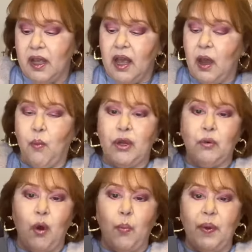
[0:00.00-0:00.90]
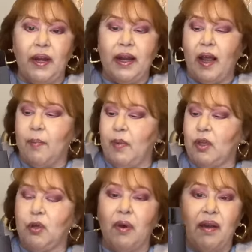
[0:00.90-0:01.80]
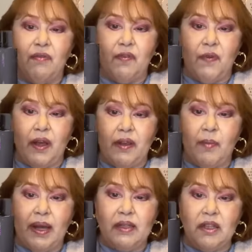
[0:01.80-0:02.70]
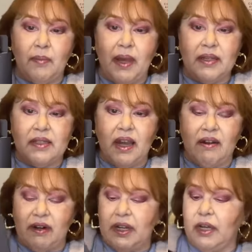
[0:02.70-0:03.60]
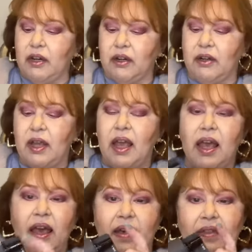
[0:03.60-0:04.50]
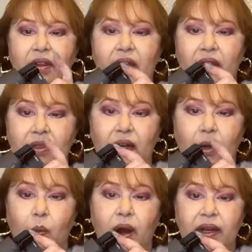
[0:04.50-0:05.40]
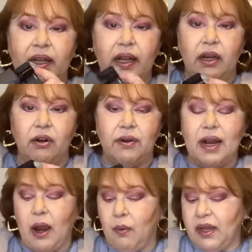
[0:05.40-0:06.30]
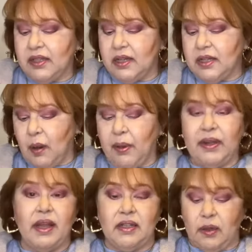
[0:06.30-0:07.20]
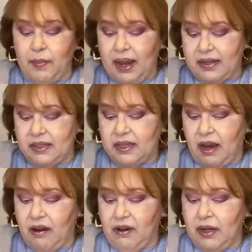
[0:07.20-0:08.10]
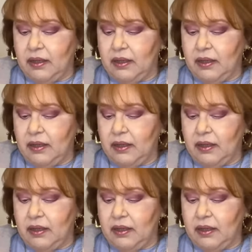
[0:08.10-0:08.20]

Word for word: and when you open it up, you have the volumizing mascara here and the lengthening one here. Now it's a double-ended mascara.